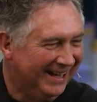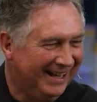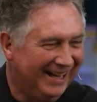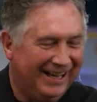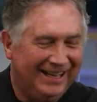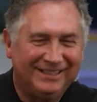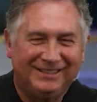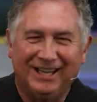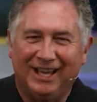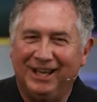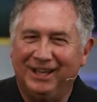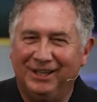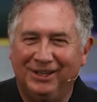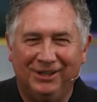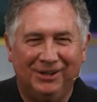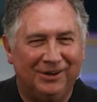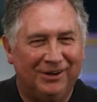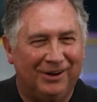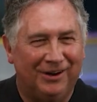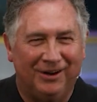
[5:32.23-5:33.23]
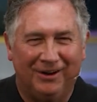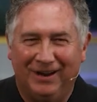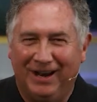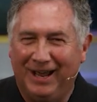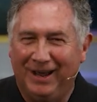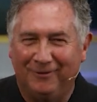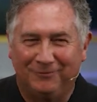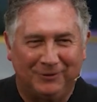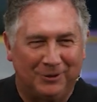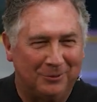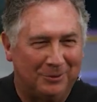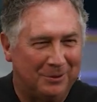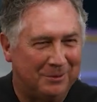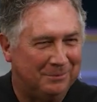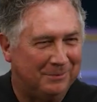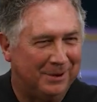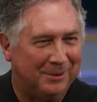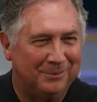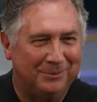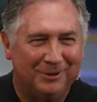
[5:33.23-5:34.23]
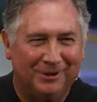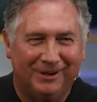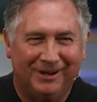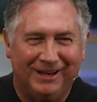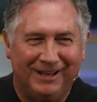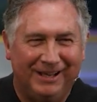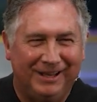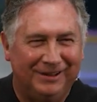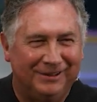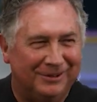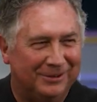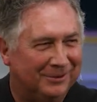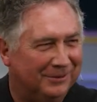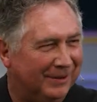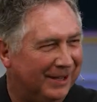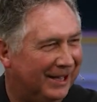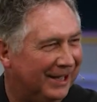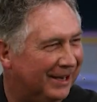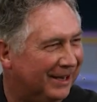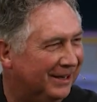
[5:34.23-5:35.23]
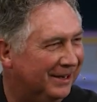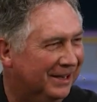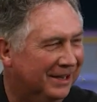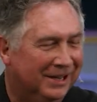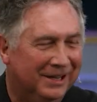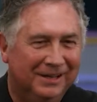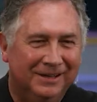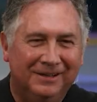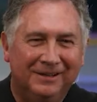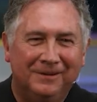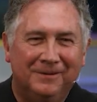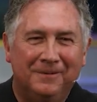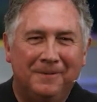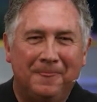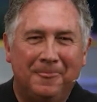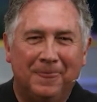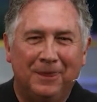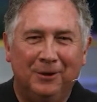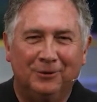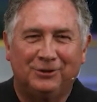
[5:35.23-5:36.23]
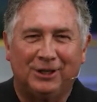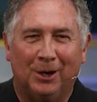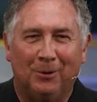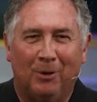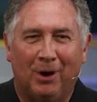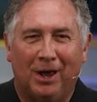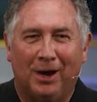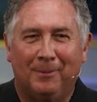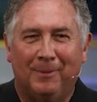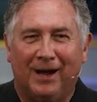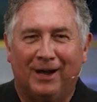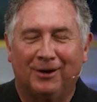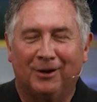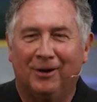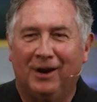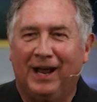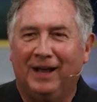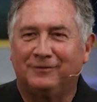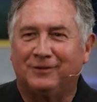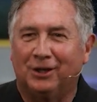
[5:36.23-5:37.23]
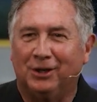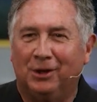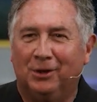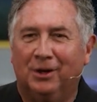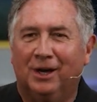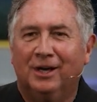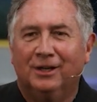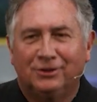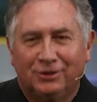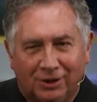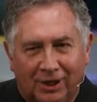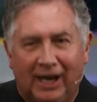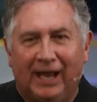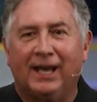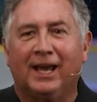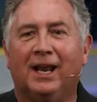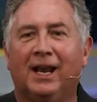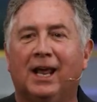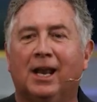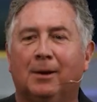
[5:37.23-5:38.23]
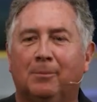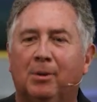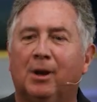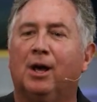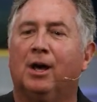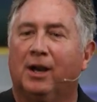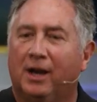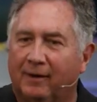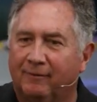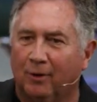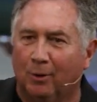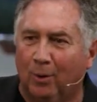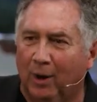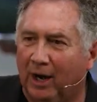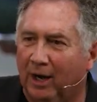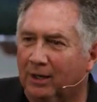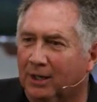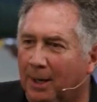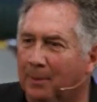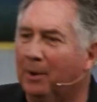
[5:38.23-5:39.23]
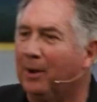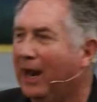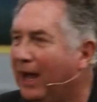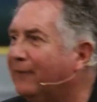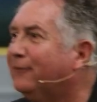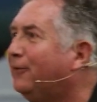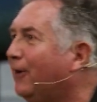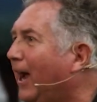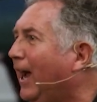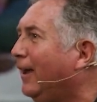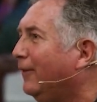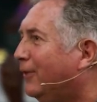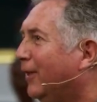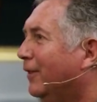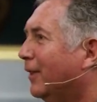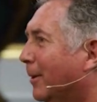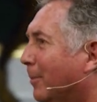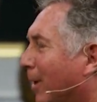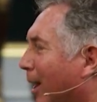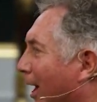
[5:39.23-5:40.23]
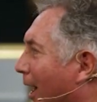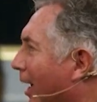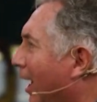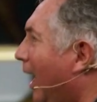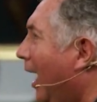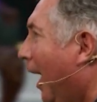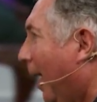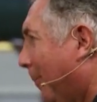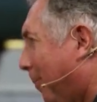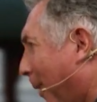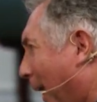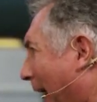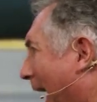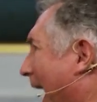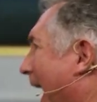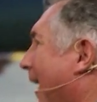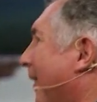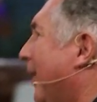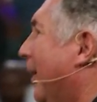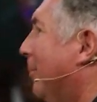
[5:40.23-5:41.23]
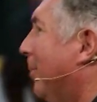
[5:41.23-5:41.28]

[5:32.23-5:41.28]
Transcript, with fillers: He said, You don't have to remember it either, man. You say, What am I going to have to do? Sling a little blood everywhere. Come on, have faith in the blood. Apply the